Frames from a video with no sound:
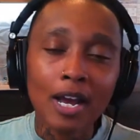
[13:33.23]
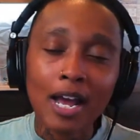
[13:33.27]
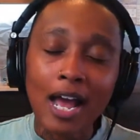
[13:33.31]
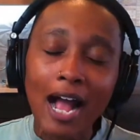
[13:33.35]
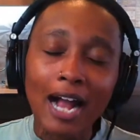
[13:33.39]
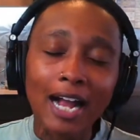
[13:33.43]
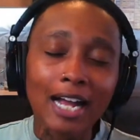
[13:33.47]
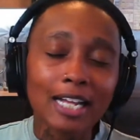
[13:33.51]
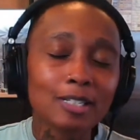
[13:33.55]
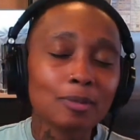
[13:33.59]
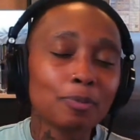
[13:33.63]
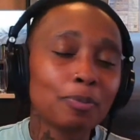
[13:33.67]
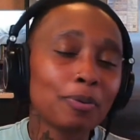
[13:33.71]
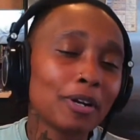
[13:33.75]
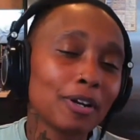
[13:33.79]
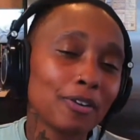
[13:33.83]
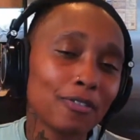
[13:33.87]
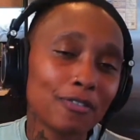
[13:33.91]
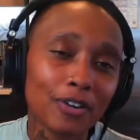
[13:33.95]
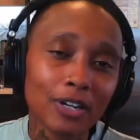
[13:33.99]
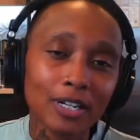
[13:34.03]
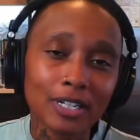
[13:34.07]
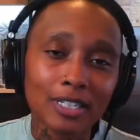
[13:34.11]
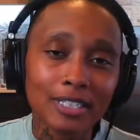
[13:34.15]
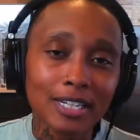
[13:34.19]
I got some pretty
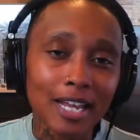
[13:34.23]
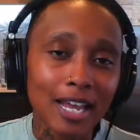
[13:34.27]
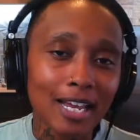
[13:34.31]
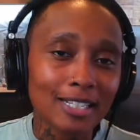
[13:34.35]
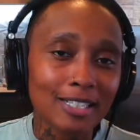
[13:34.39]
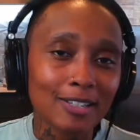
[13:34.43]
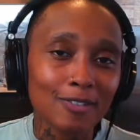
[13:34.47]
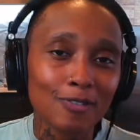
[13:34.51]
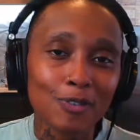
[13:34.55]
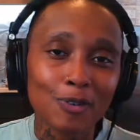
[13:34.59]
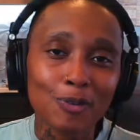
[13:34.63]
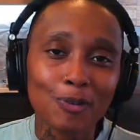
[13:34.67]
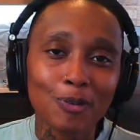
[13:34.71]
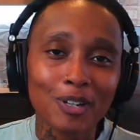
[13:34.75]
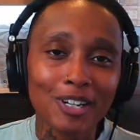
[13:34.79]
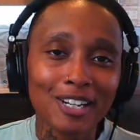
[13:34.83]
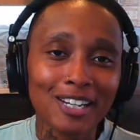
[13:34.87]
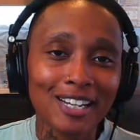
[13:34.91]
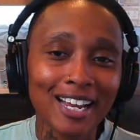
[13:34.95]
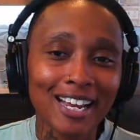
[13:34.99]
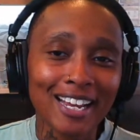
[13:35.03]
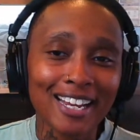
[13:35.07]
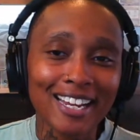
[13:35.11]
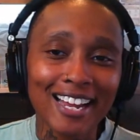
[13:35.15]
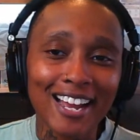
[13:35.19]
funny takes if you want to
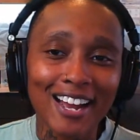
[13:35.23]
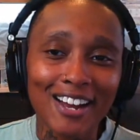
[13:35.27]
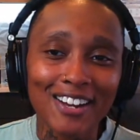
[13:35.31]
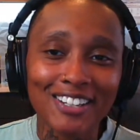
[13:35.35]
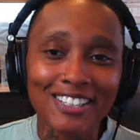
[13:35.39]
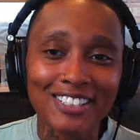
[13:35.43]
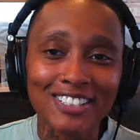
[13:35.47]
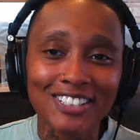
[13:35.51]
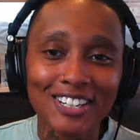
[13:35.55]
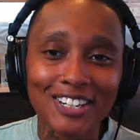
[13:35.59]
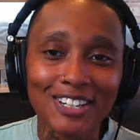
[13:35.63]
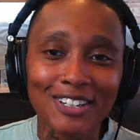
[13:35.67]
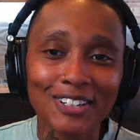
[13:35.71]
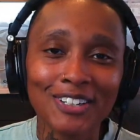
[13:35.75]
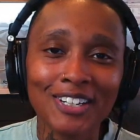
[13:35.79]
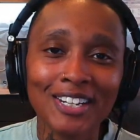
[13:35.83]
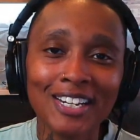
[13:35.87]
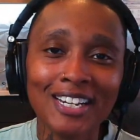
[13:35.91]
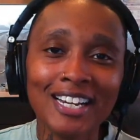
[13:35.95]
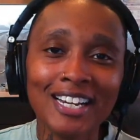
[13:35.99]
hang out and chill.